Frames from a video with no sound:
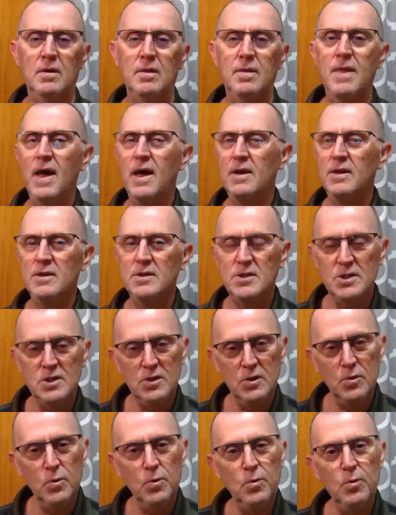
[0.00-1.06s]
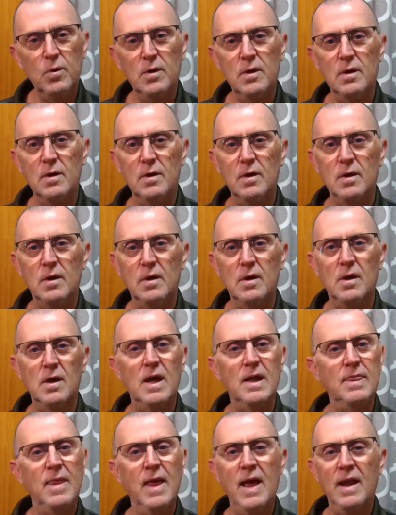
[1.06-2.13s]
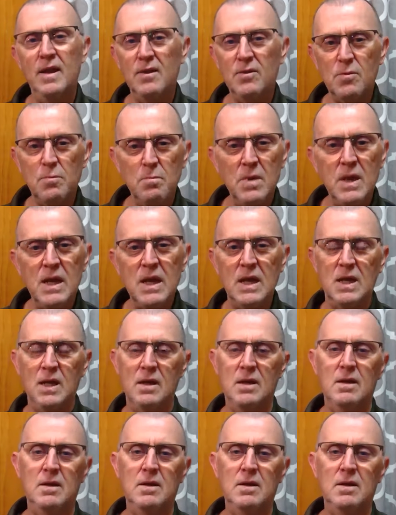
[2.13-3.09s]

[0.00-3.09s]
that is you and that is me.